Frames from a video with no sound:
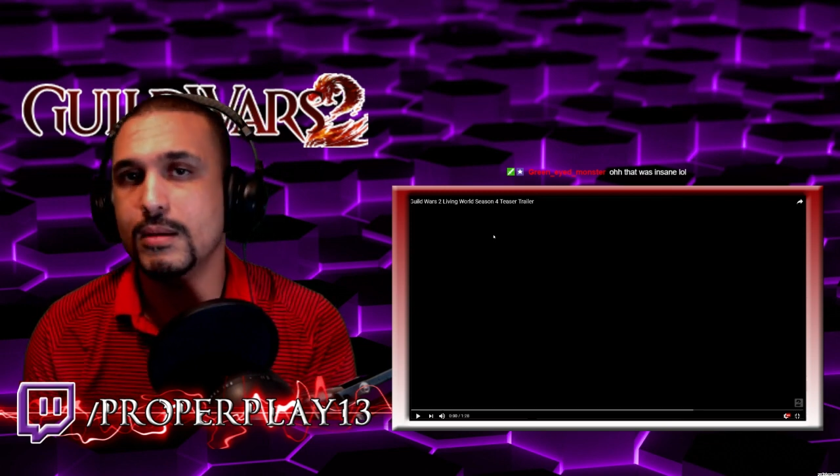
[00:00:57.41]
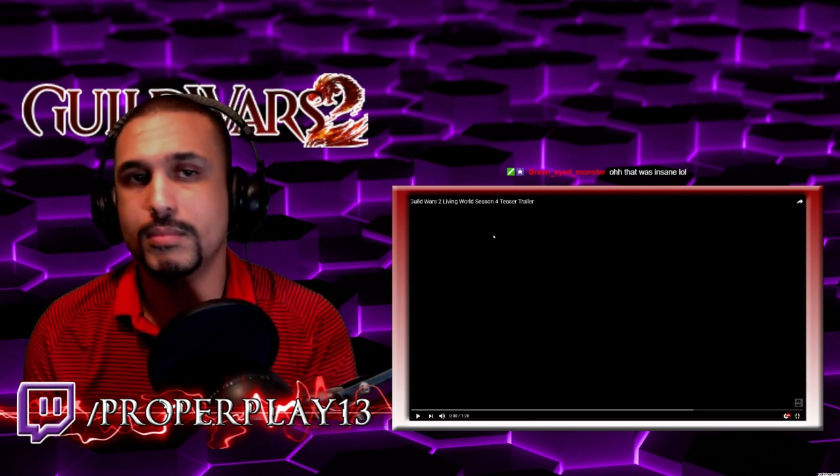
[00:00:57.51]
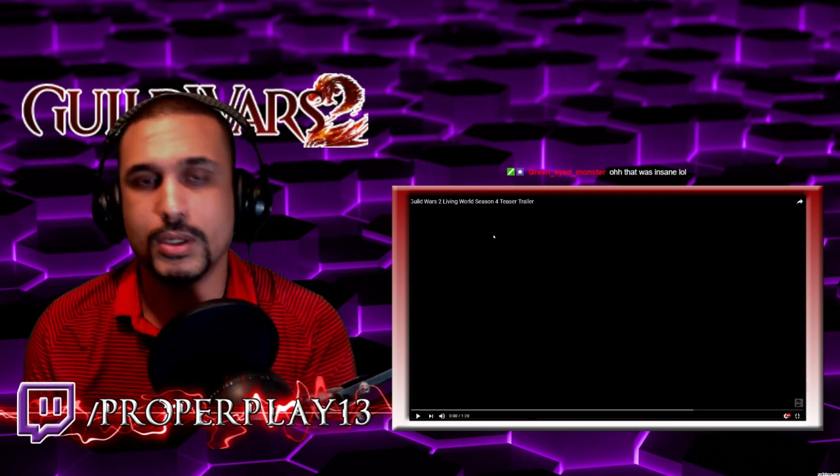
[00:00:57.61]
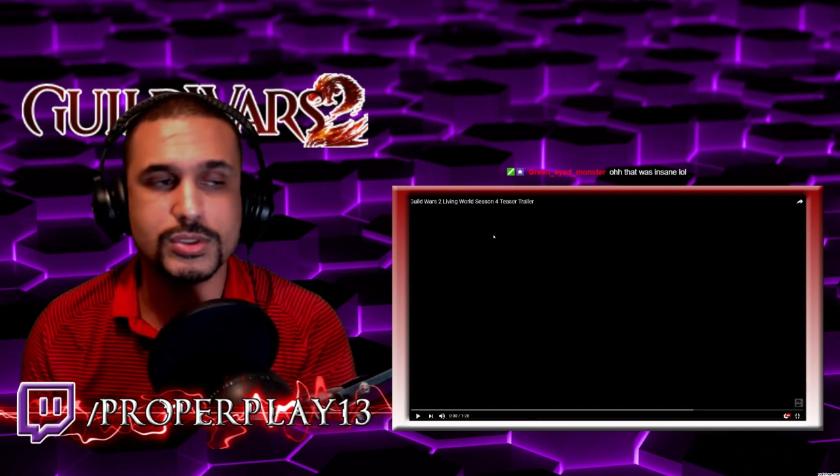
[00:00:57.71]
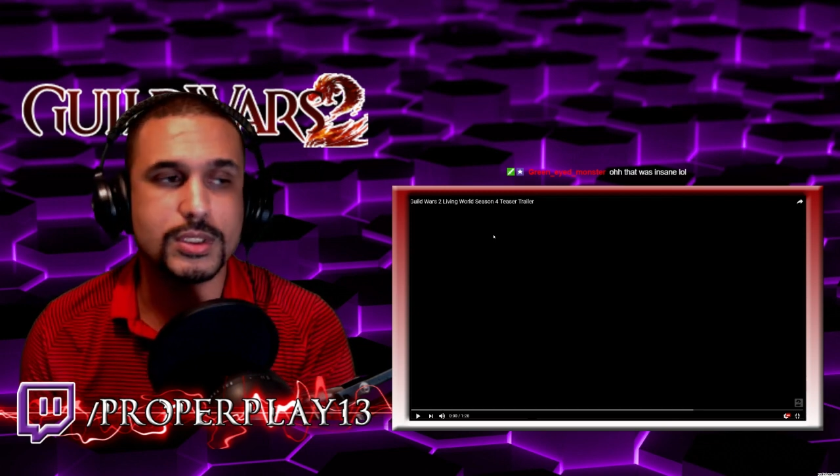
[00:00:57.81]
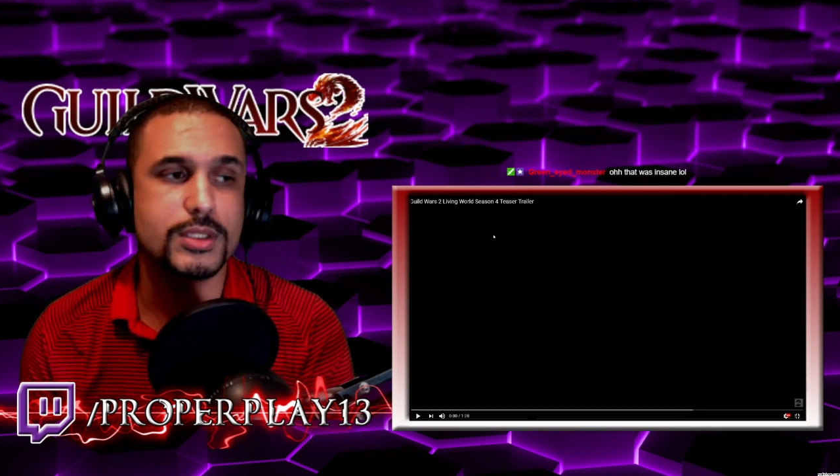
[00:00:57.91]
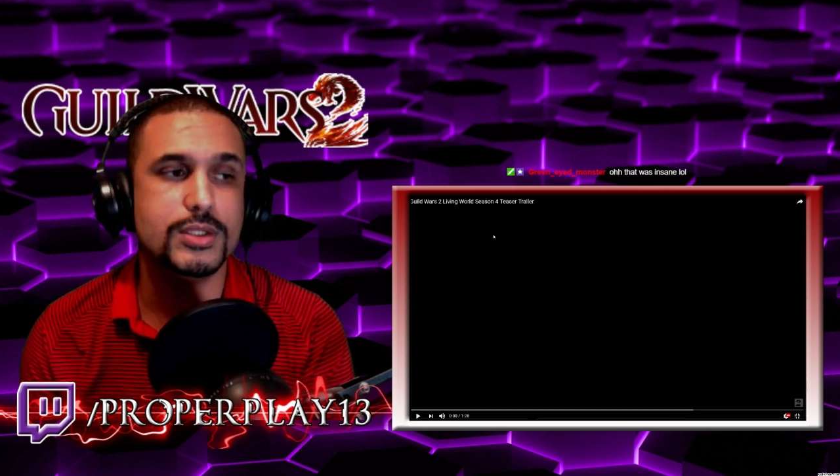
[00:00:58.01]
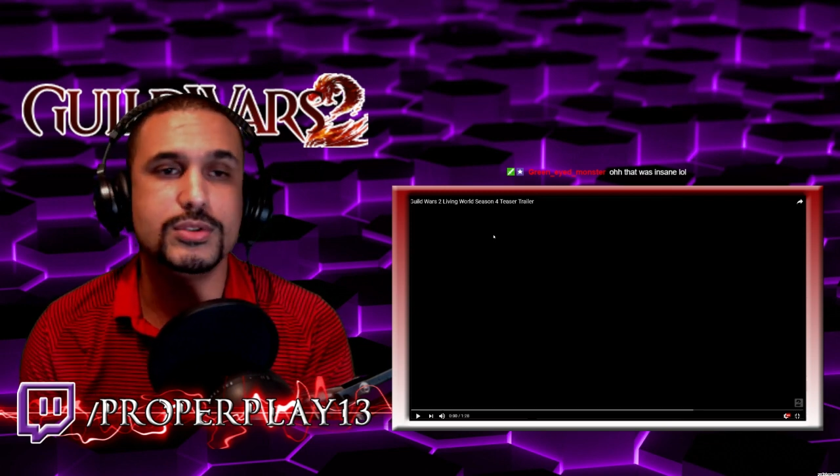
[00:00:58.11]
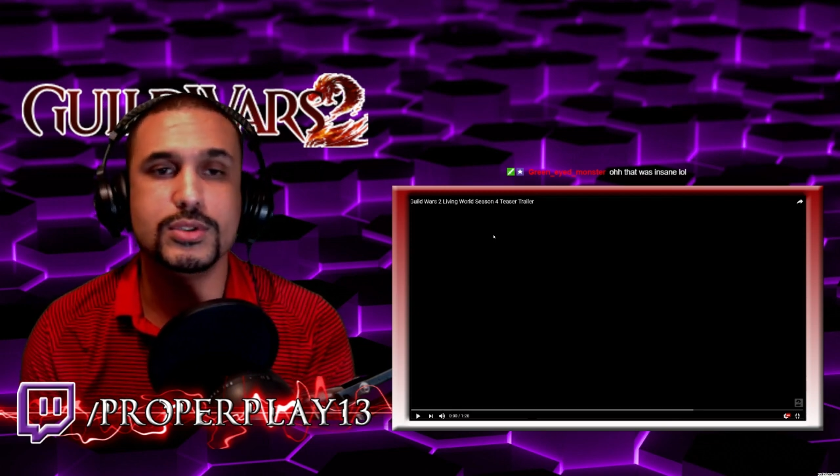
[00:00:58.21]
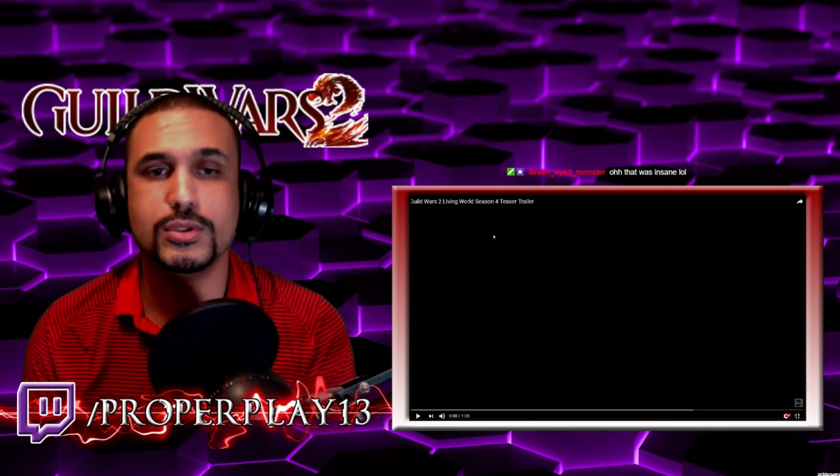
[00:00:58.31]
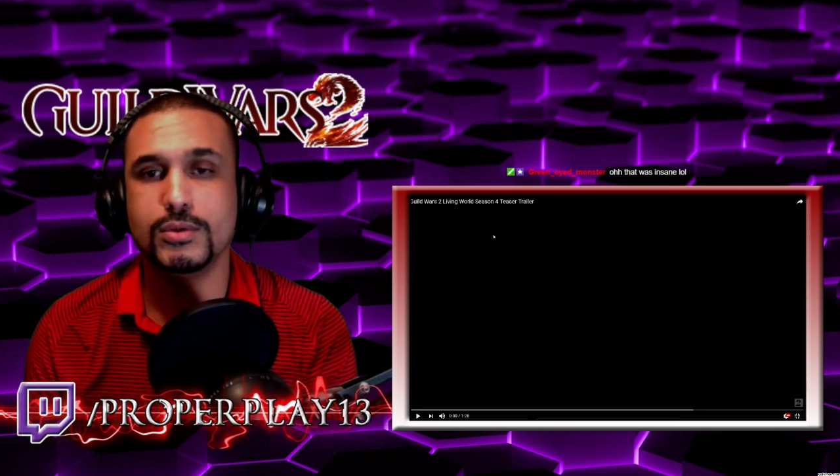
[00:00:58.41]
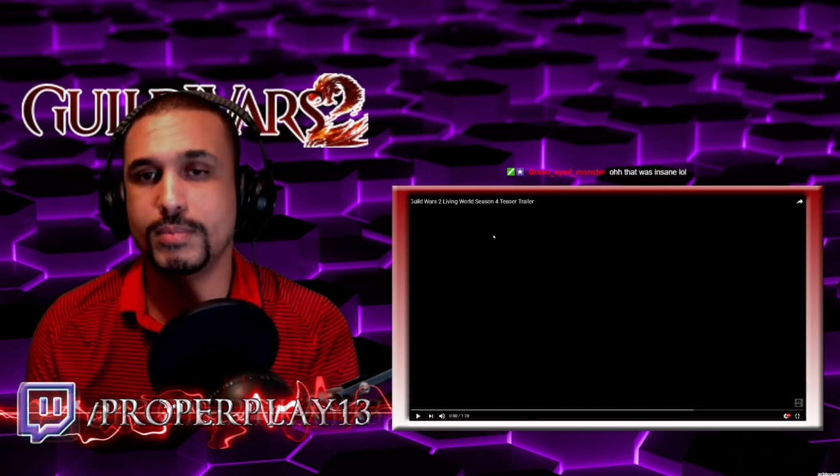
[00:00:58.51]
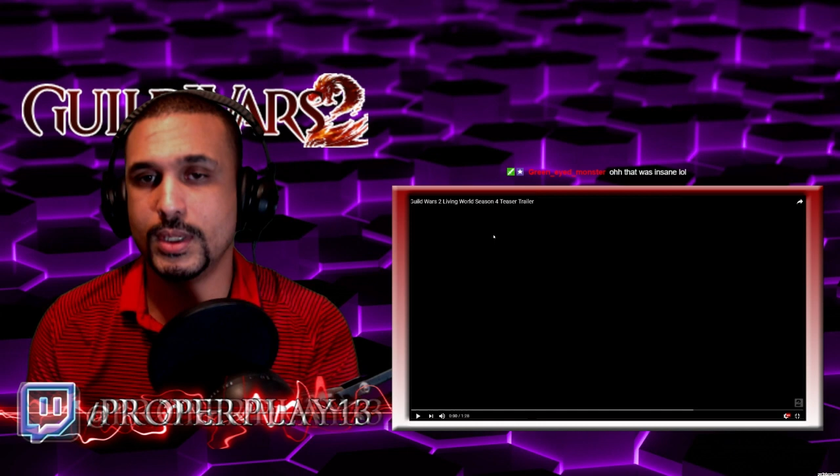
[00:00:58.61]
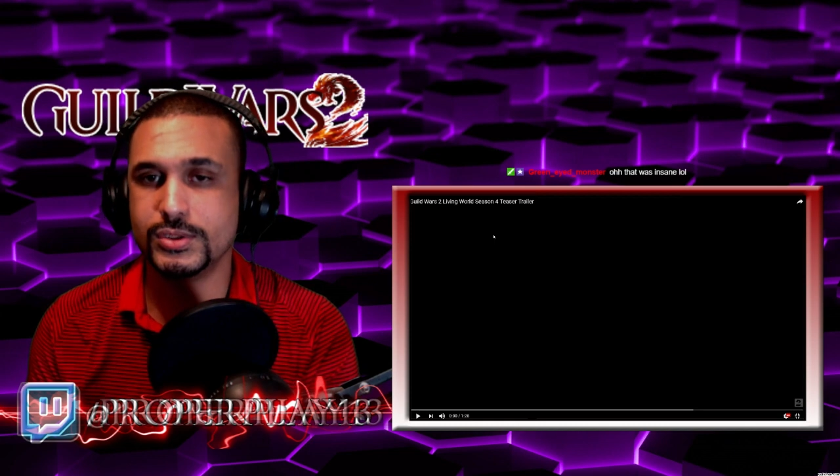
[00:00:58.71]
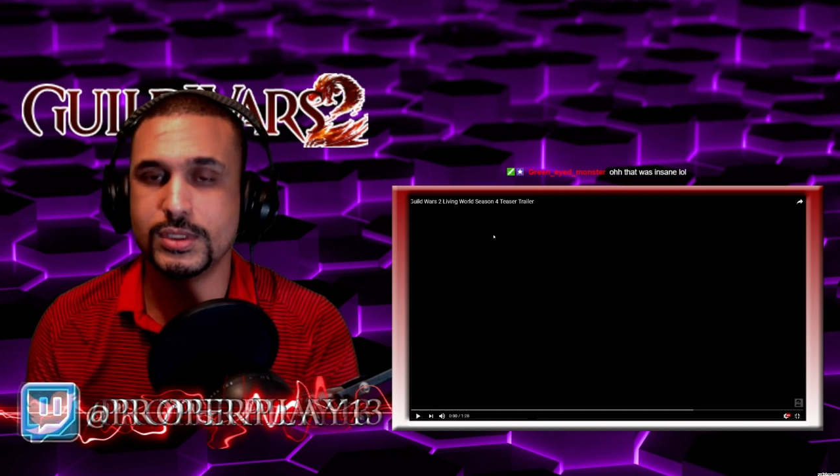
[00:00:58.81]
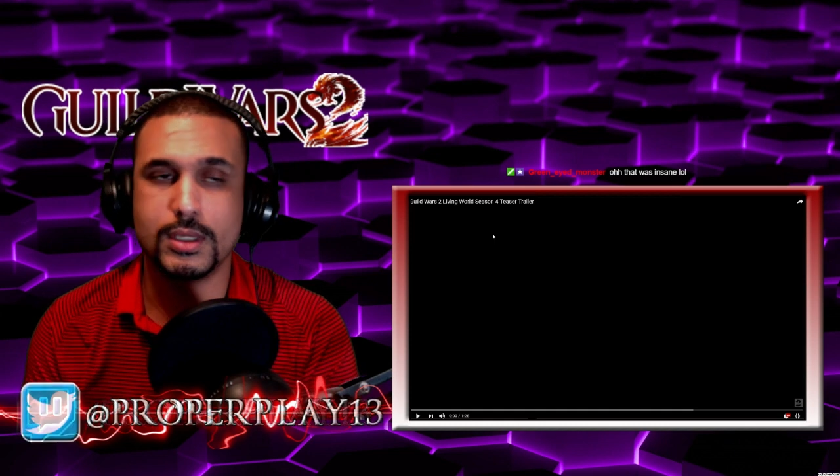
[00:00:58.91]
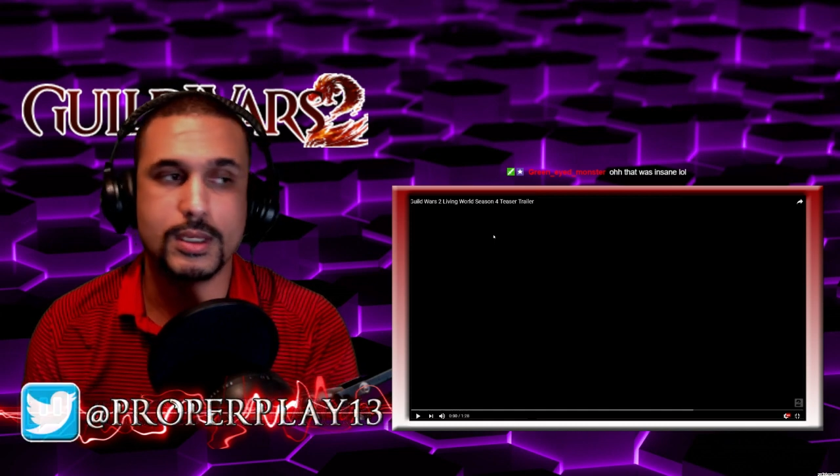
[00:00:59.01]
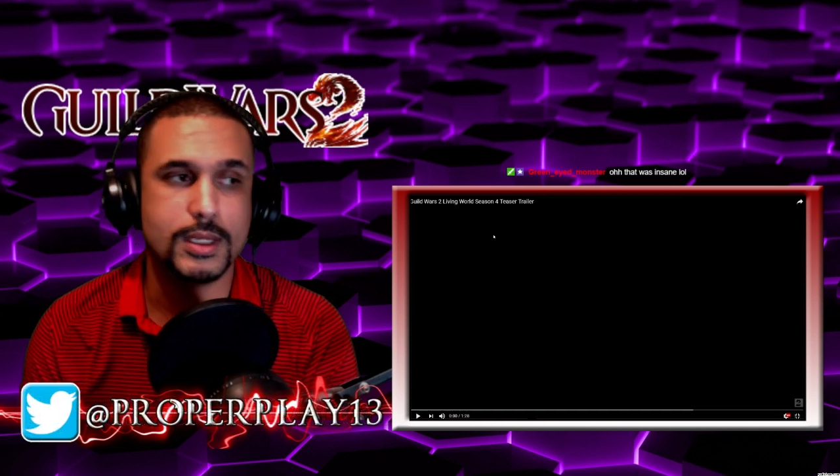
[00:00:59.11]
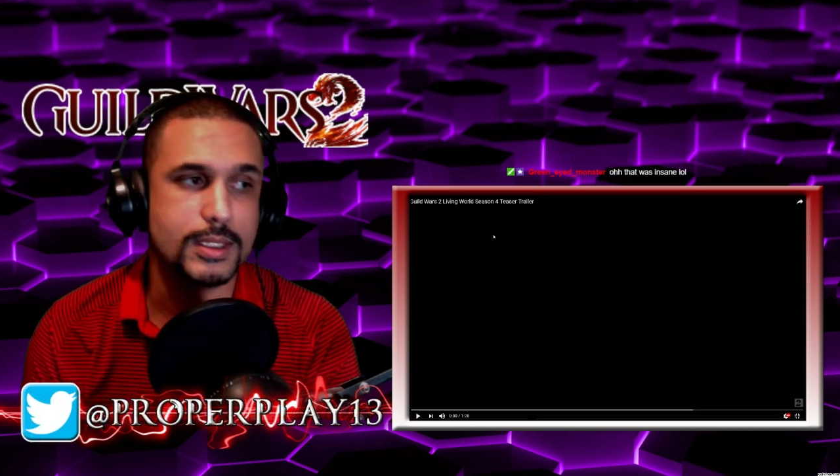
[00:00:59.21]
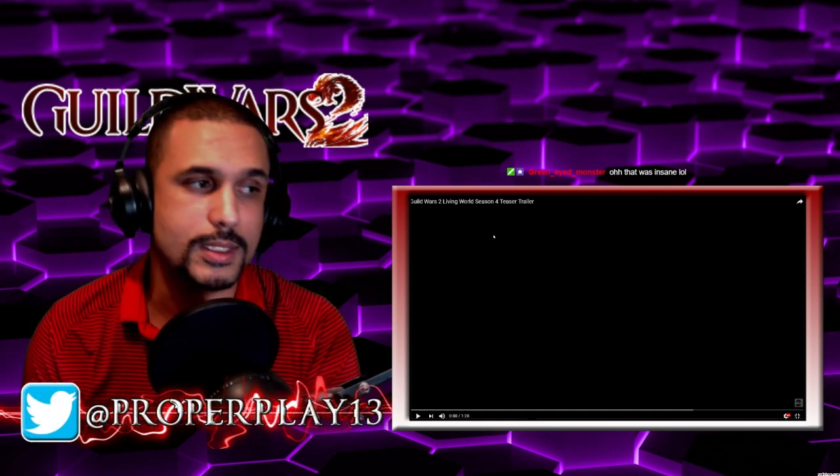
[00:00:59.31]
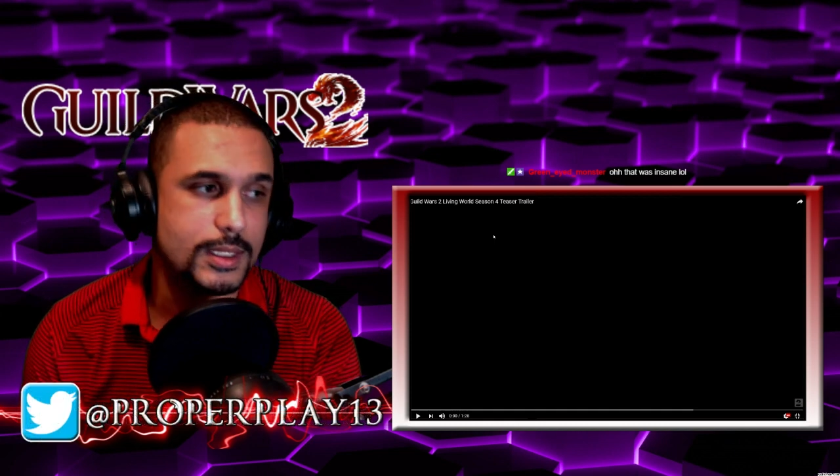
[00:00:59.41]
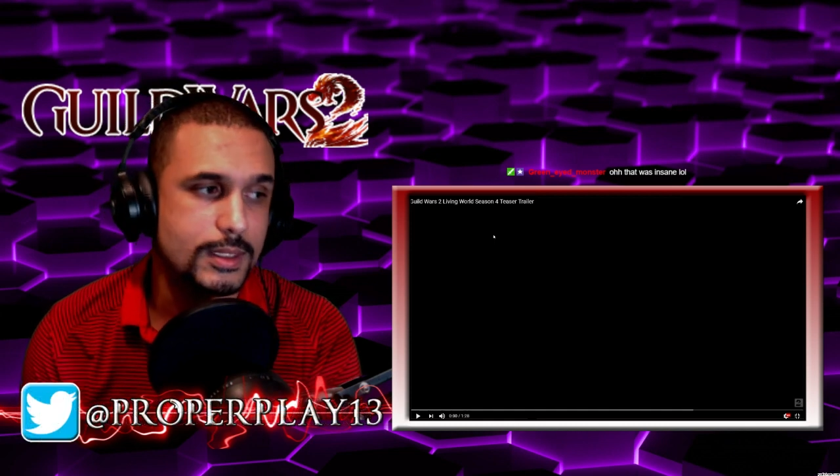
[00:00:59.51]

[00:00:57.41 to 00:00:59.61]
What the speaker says: post it on YouTube, post it on